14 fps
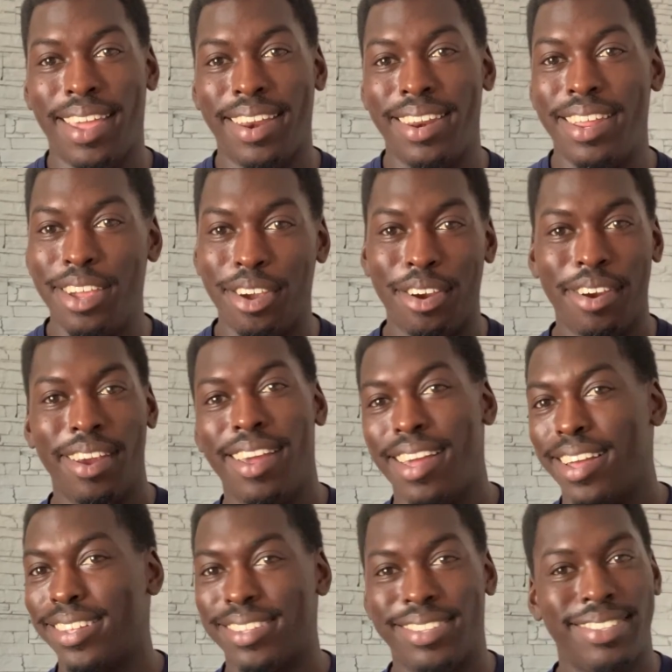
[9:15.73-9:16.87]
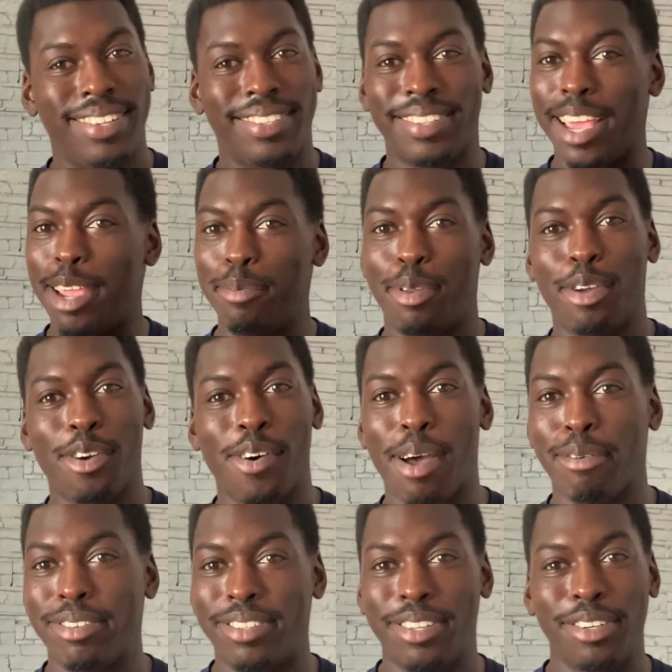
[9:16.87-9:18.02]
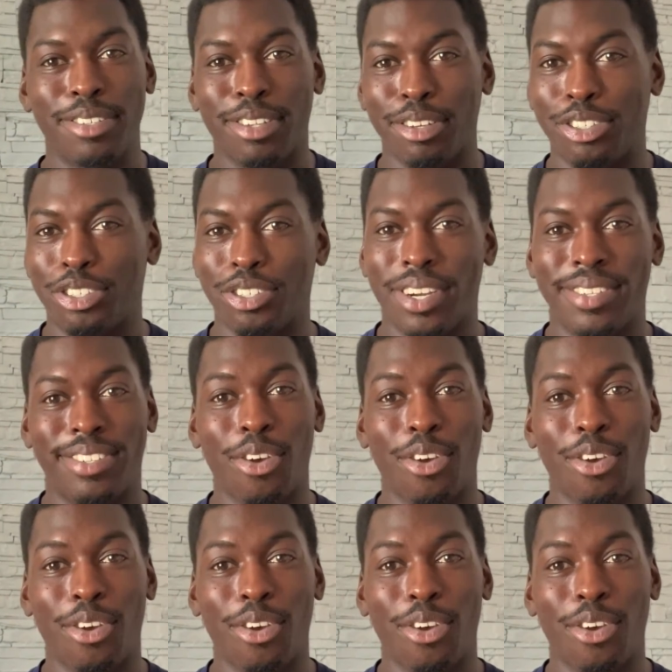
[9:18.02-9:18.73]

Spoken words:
And here, the same deal, I was still so stressed.